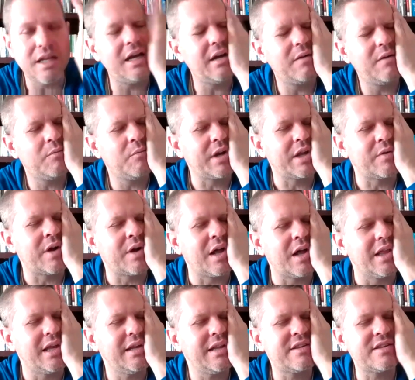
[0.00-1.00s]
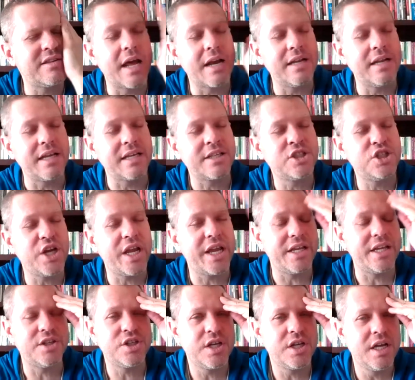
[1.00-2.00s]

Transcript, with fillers: what do you call it? It's not an exchange.